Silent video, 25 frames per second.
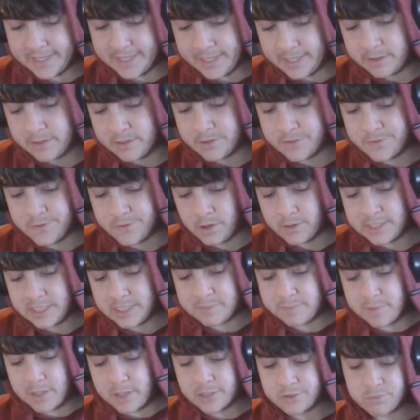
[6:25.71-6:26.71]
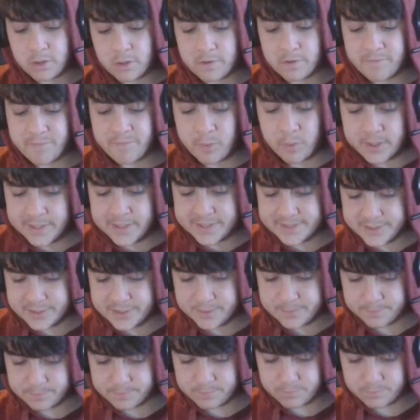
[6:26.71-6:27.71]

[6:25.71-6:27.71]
in the doggies by 12 points.